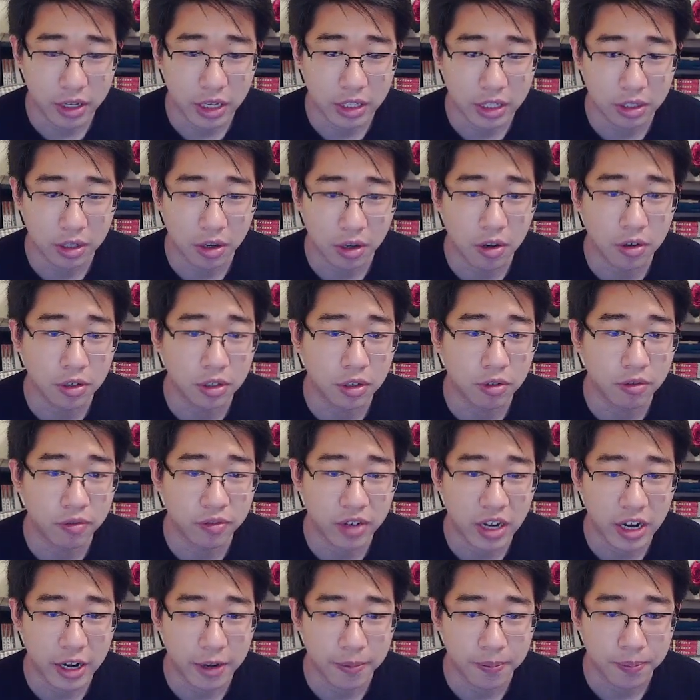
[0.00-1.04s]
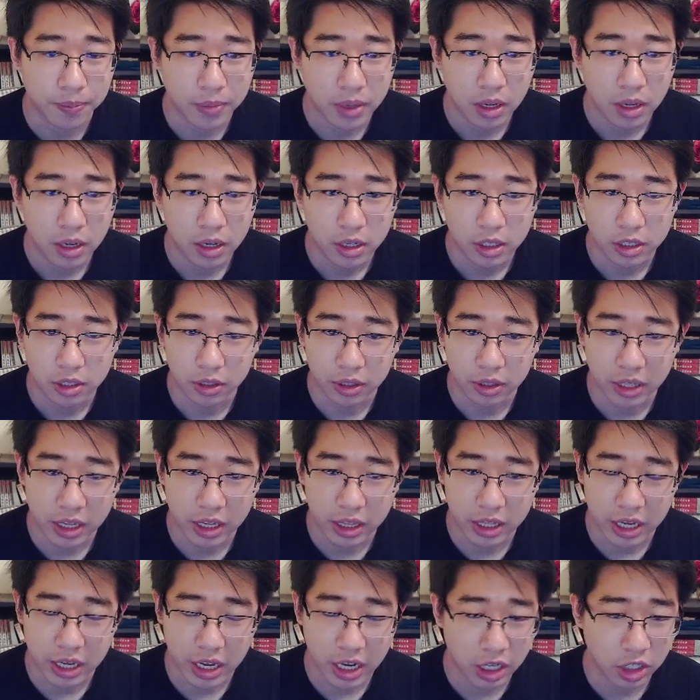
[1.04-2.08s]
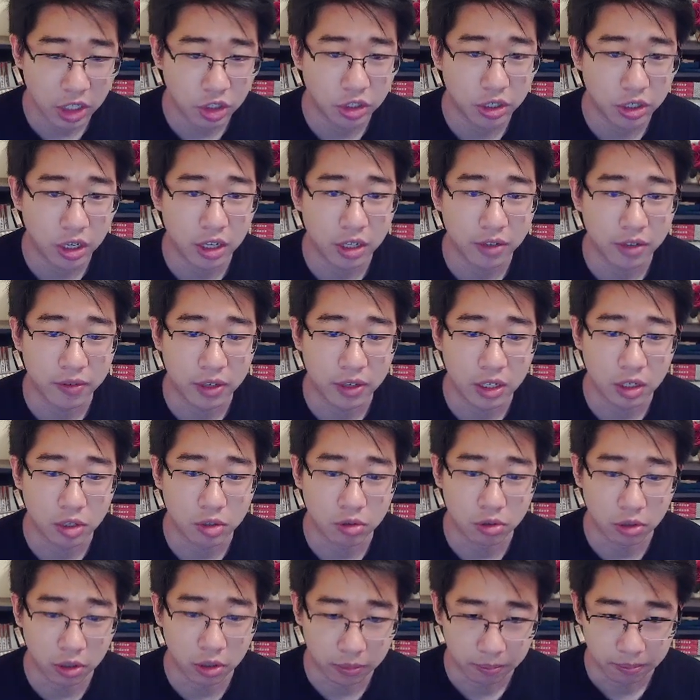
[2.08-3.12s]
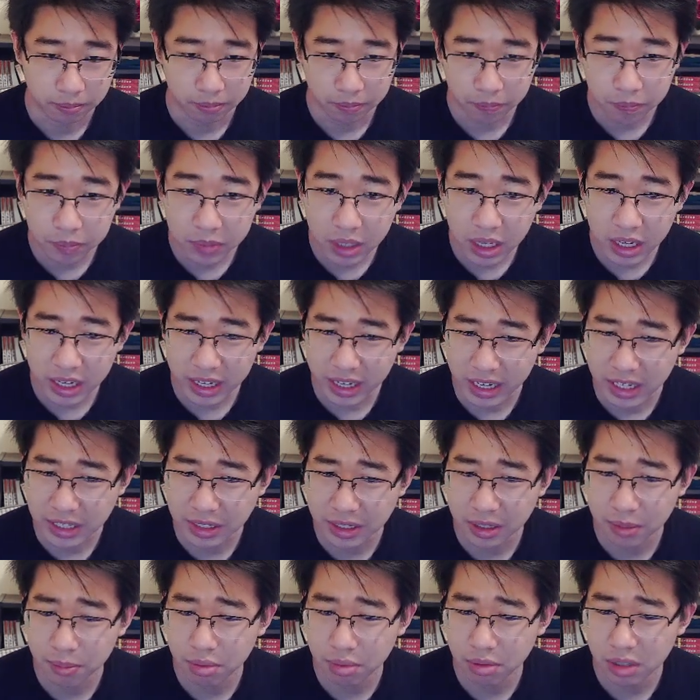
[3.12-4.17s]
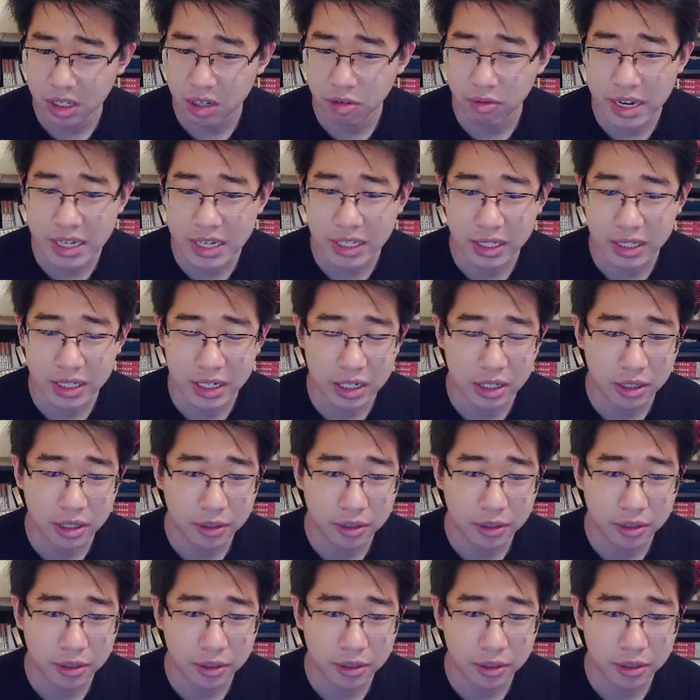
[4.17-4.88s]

That's also fine, so that the energy on the Venusaur gets completely wasted.